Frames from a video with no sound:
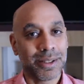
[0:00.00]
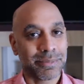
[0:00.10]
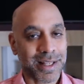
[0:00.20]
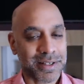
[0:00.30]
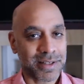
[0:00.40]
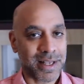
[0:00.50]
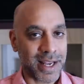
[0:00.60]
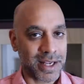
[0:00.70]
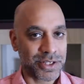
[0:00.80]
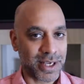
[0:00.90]
but that's an
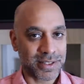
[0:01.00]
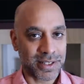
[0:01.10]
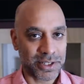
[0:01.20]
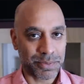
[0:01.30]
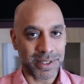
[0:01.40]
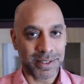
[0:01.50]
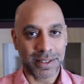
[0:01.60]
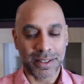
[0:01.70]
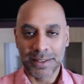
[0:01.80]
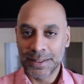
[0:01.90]
energetic
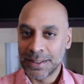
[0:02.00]
speaker.